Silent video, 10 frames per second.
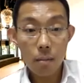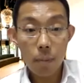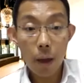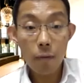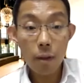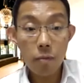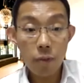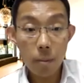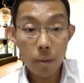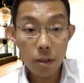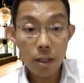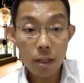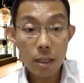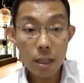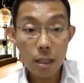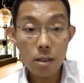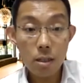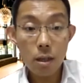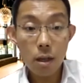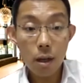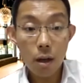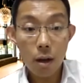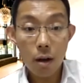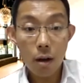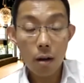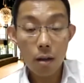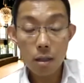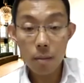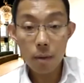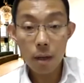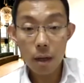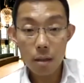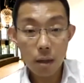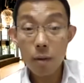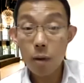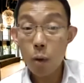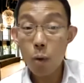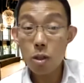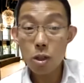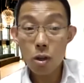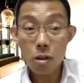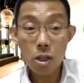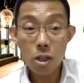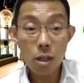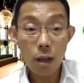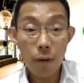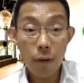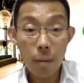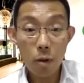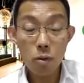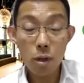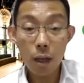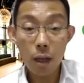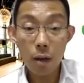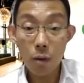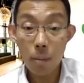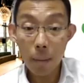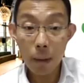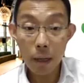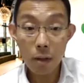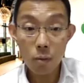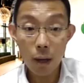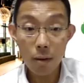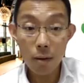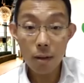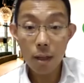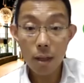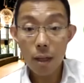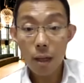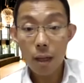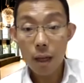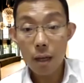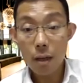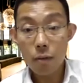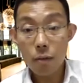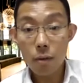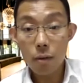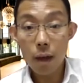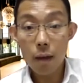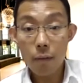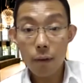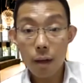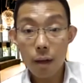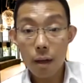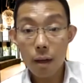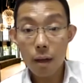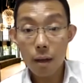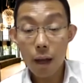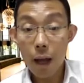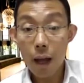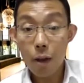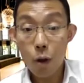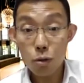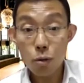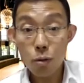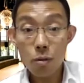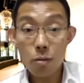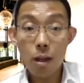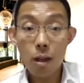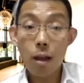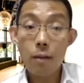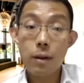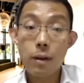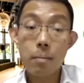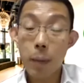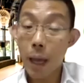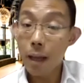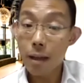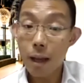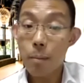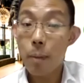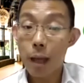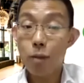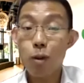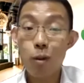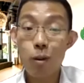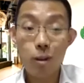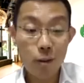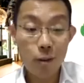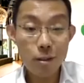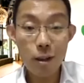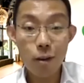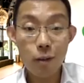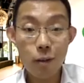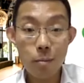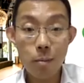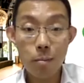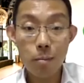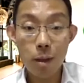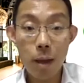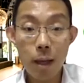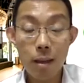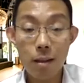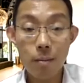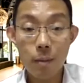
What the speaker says: pelvic inflammatory disease or some of the OAG condition like fibroids, you can get lower back pain as well. And if you have gallstone, you can have pain at the back as well, on the right side, over the mid back here.